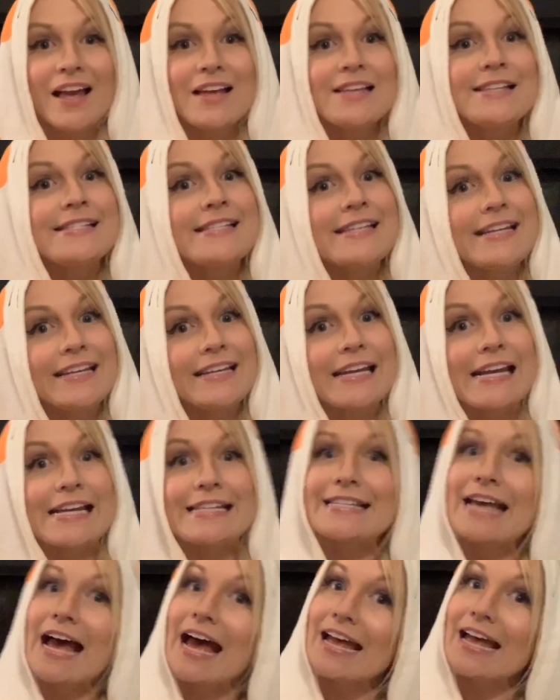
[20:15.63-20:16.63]
See,
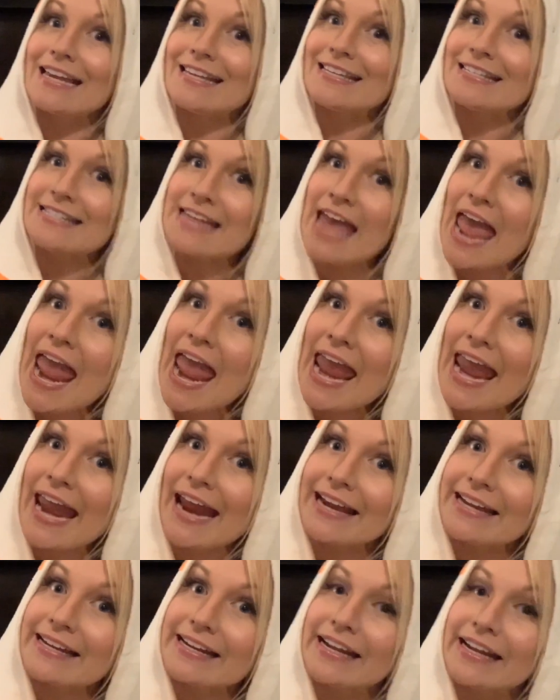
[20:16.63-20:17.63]
kids, a
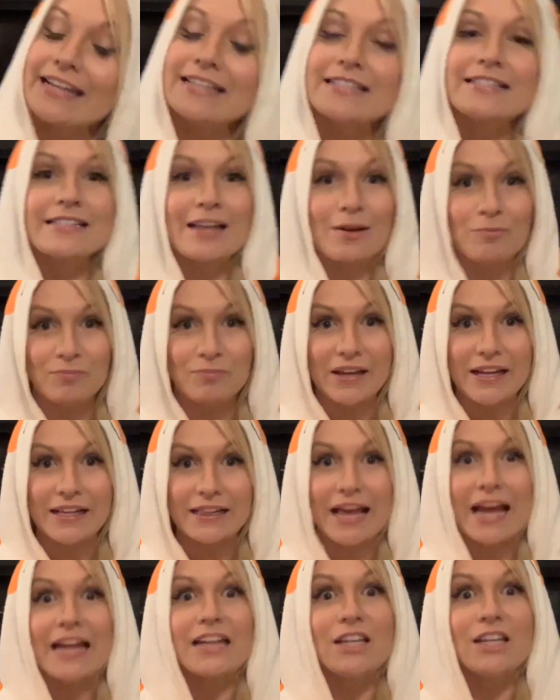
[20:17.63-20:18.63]
date is something
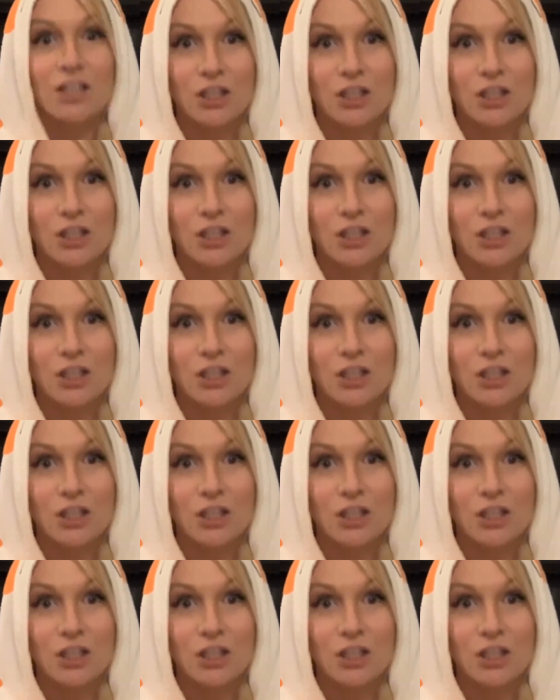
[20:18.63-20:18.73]
that